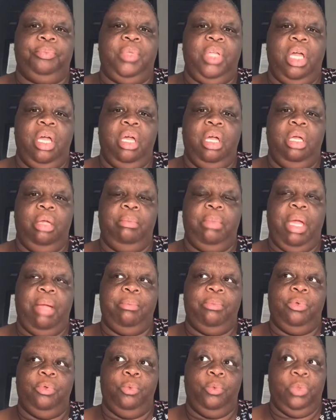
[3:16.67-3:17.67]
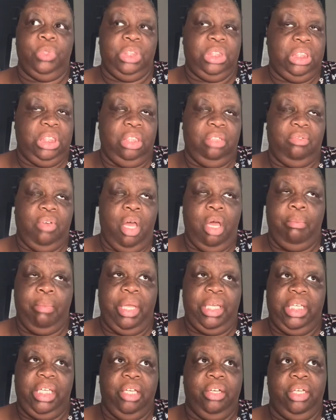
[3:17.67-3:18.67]
I receive all my
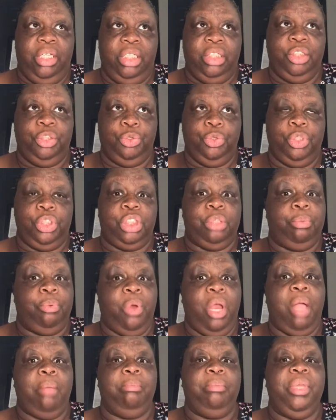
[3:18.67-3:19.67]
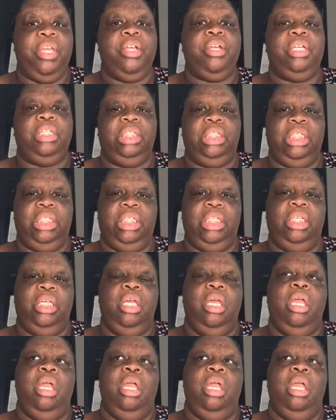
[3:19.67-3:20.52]
care in Georgia, primarily